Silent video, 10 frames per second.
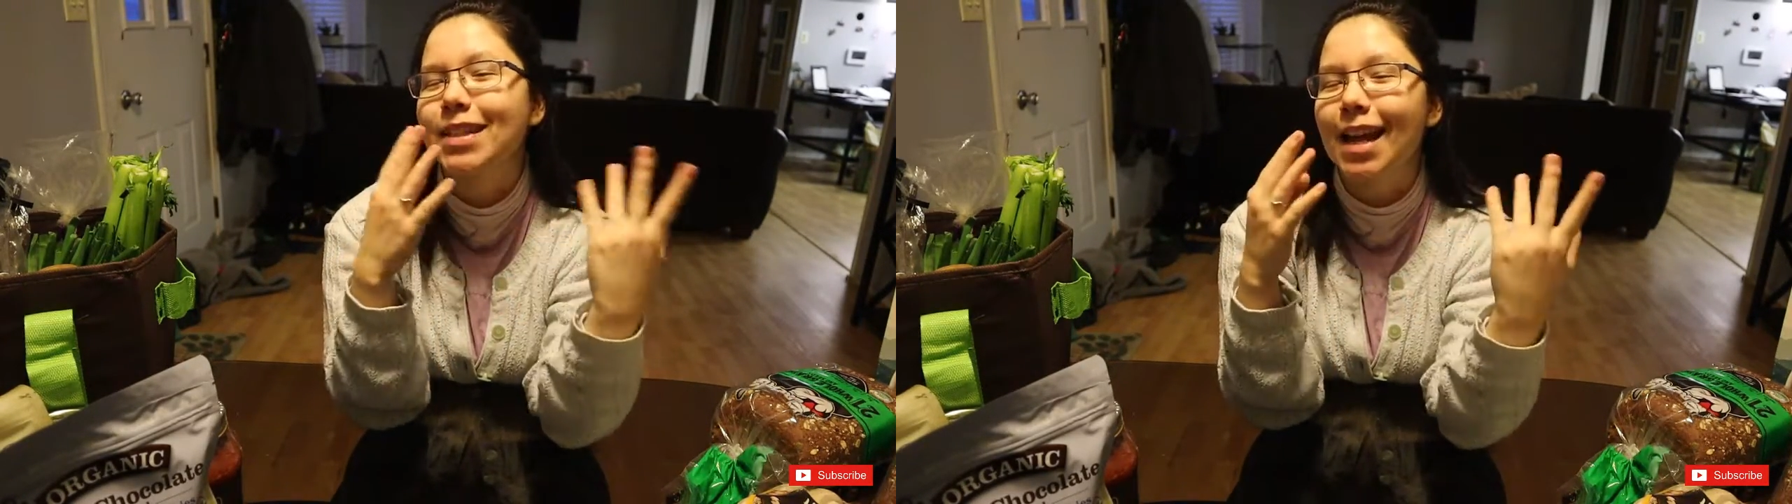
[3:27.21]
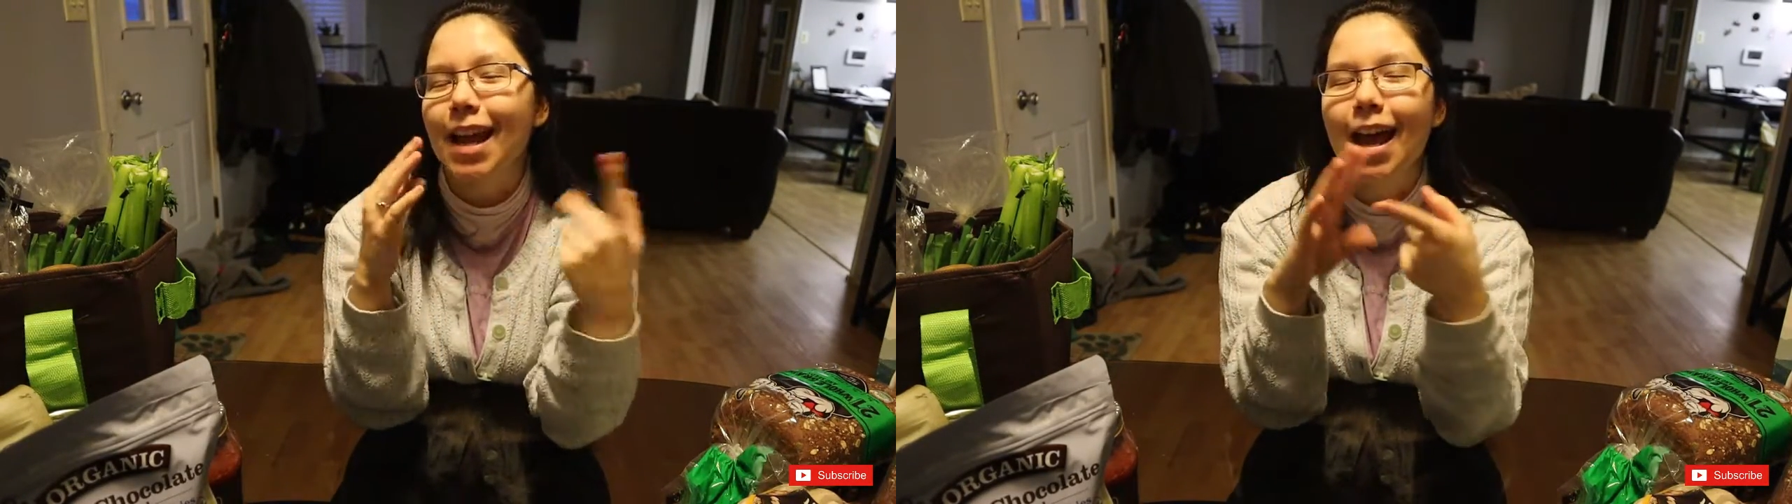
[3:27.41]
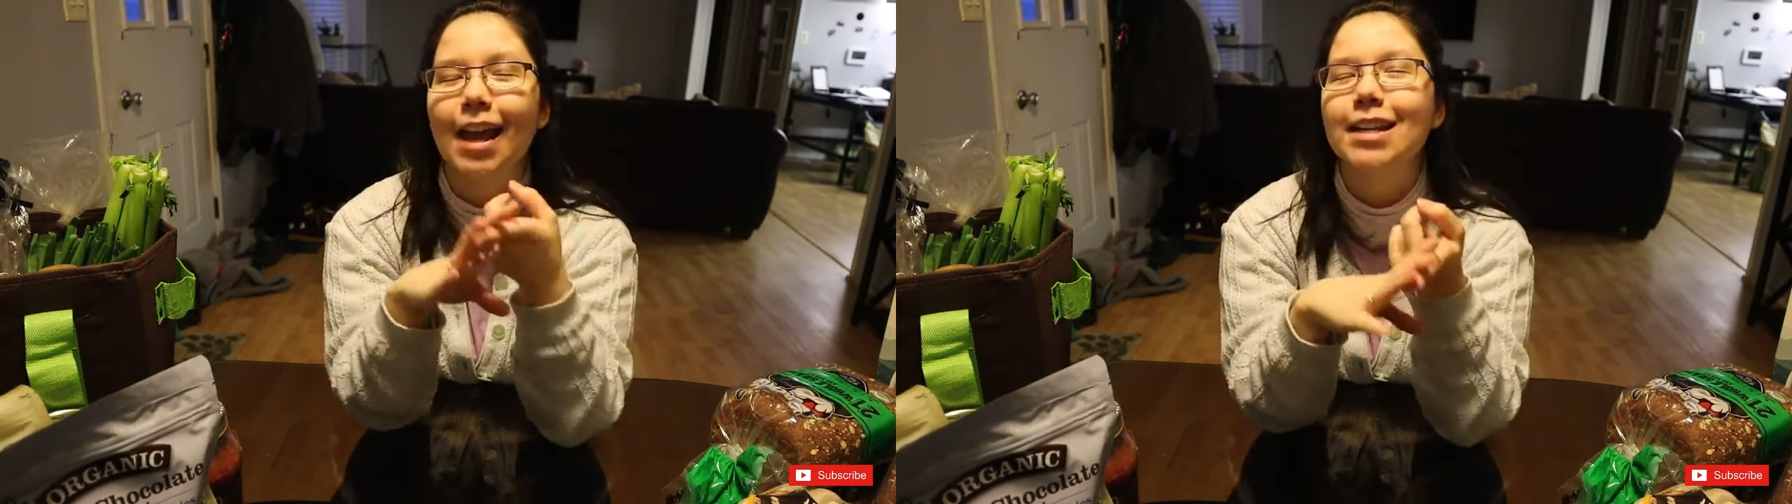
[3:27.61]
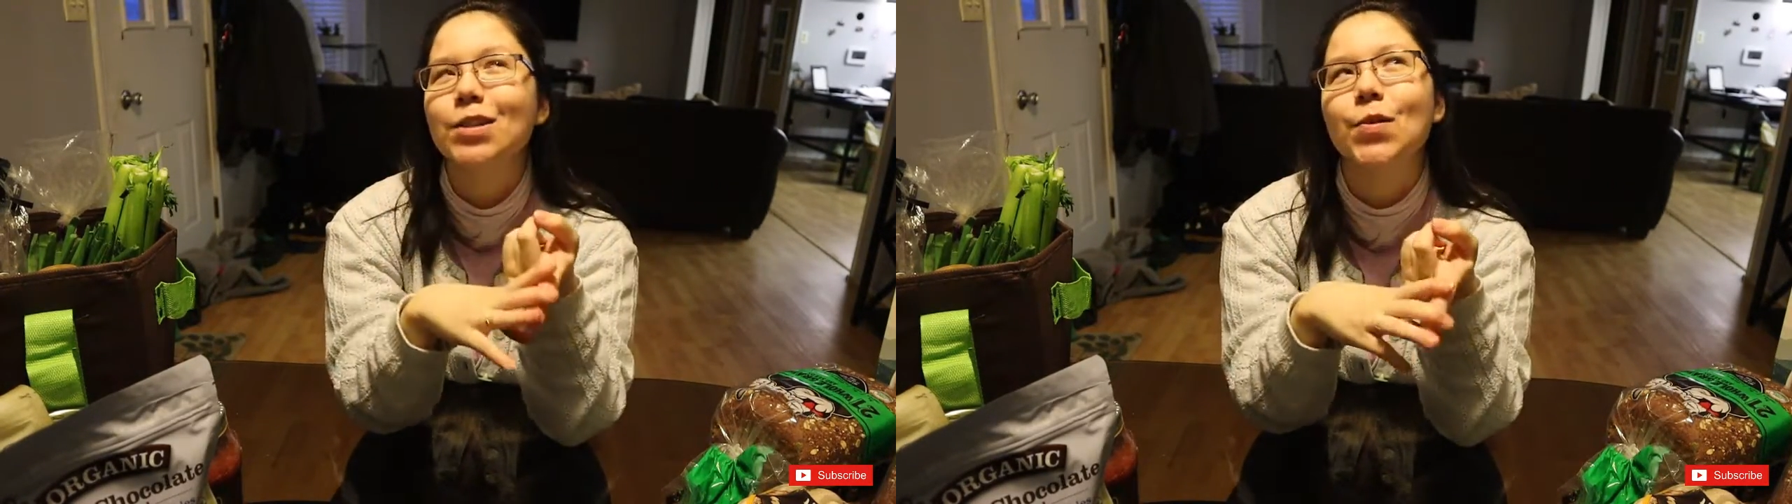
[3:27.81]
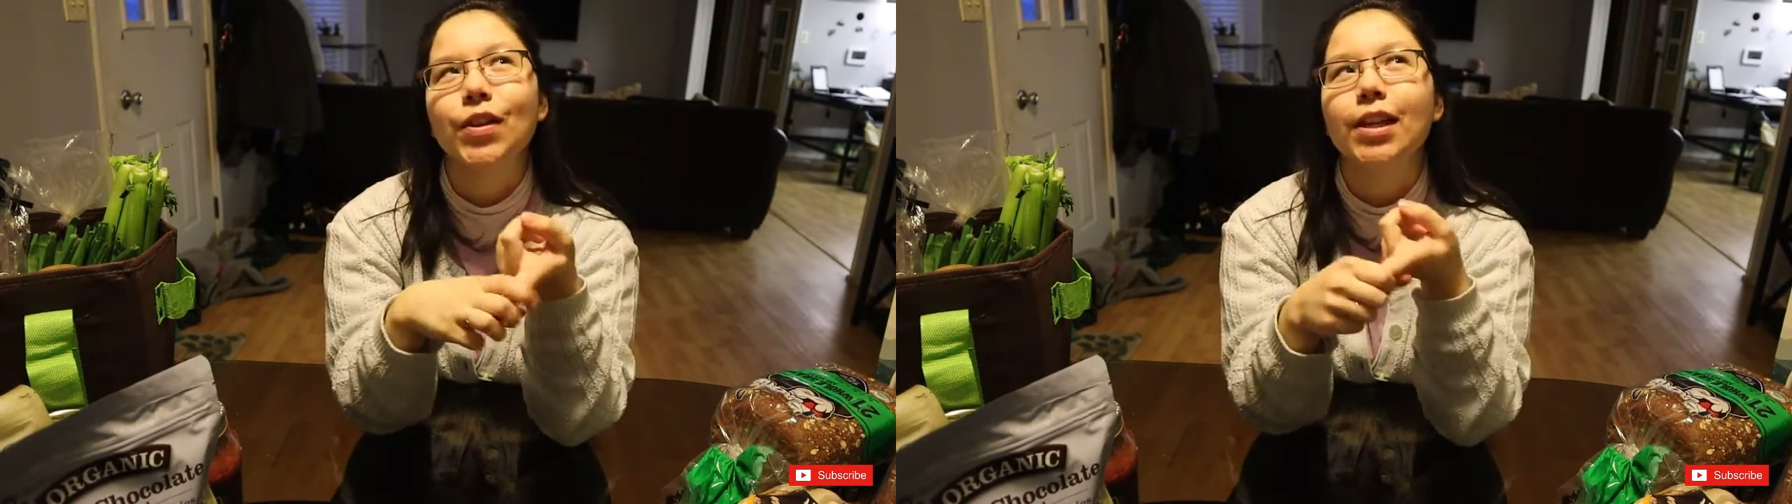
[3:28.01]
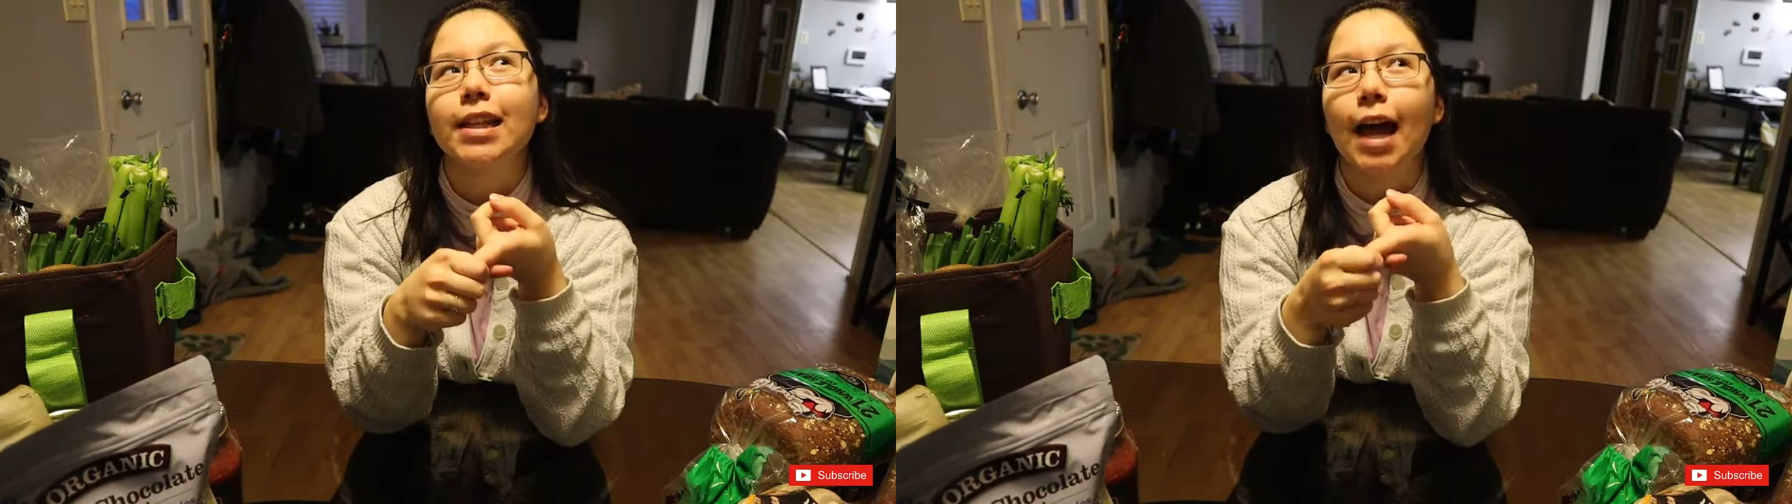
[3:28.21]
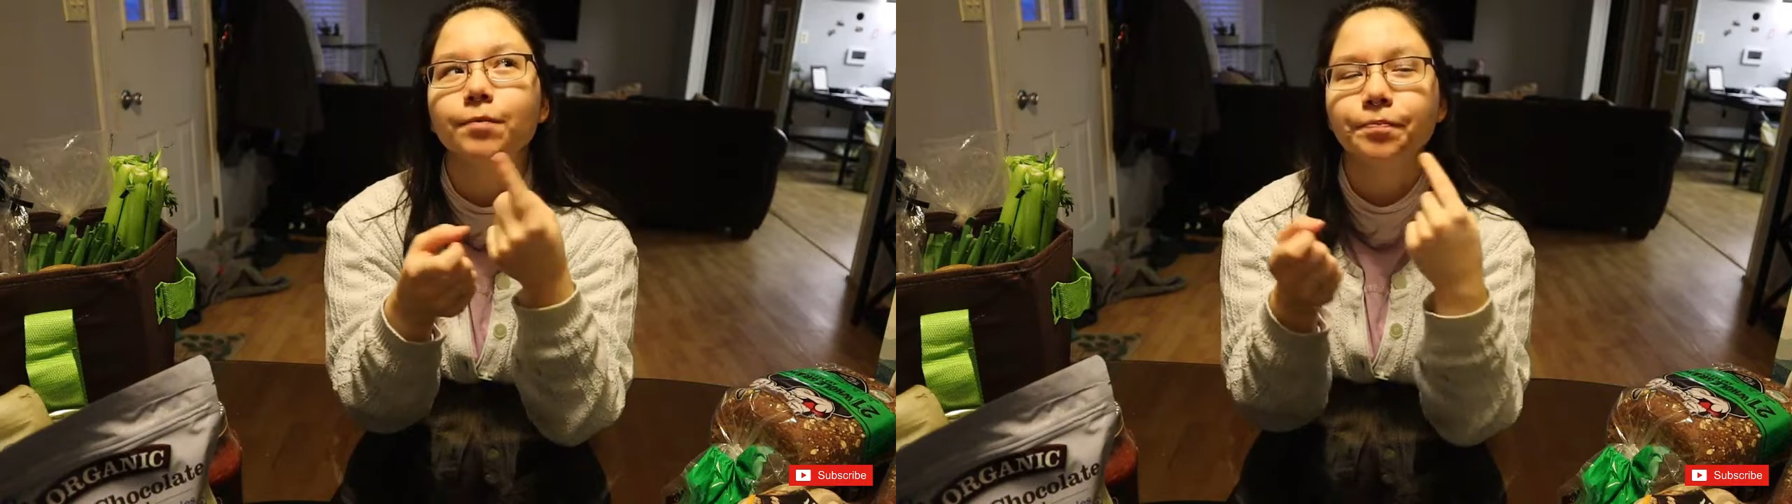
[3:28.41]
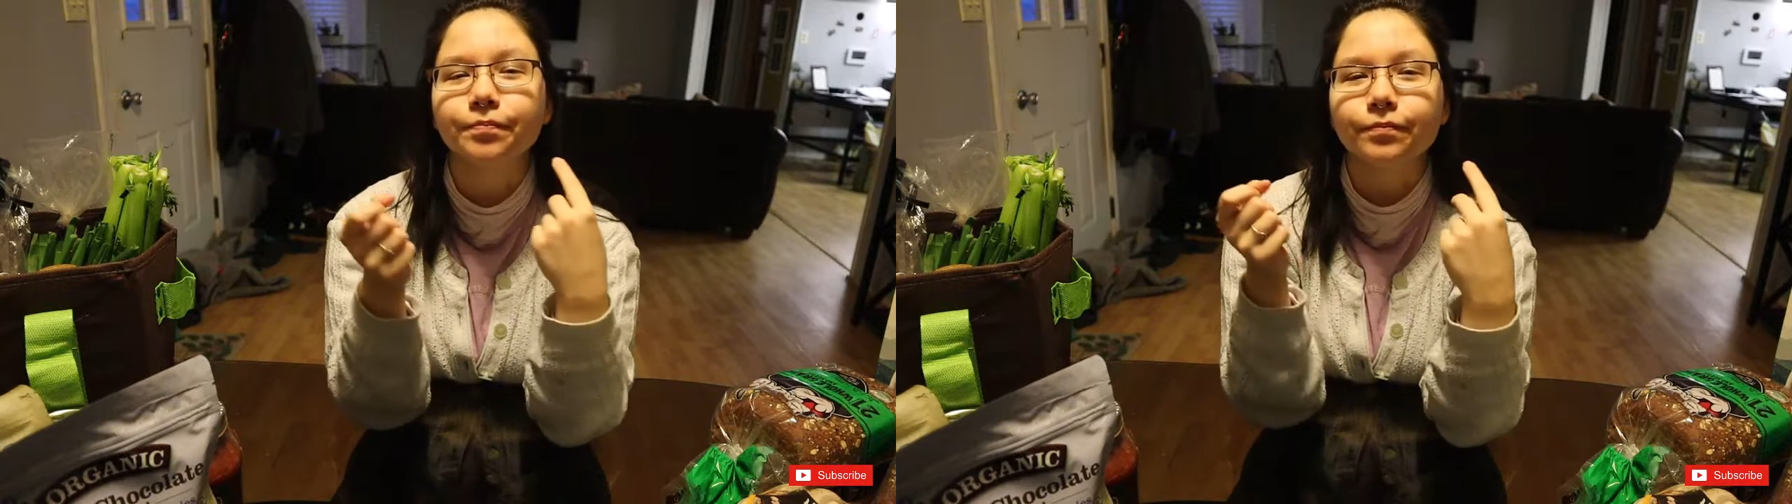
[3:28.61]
today. It tasted really good in that.